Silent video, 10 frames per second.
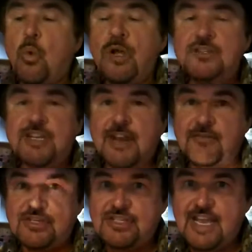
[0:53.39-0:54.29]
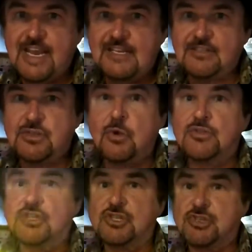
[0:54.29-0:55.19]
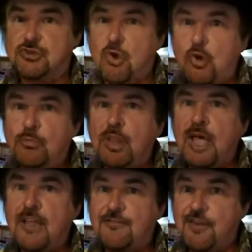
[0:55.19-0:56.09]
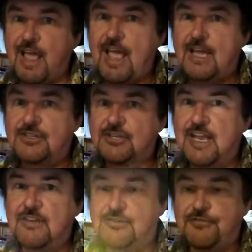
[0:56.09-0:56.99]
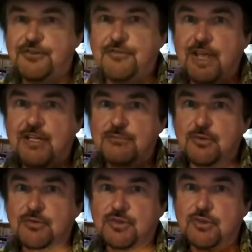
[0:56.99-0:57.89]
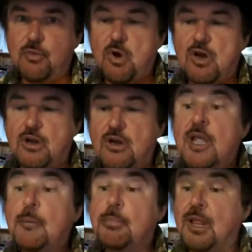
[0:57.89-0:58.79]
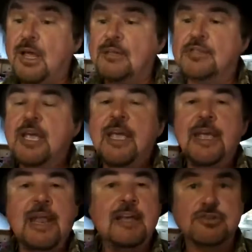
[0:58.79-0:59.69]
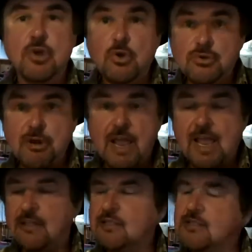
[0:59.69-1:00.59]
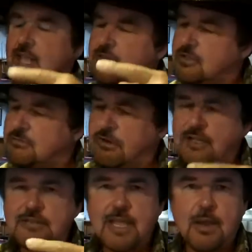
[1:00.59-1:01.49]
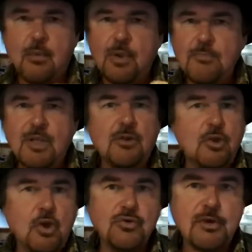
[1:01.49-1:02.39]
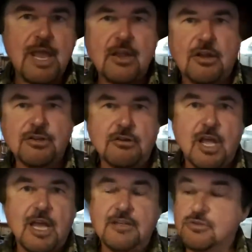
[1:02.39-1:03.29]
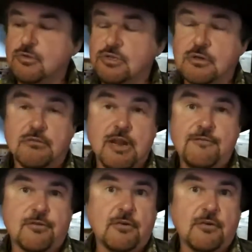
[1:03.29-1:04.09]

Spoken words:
once every second. So it's a strobe-like flash as the fish flash moves through the water. Plus, it has no drag. This thing just runs like a windmill, no drag on your line. So it's great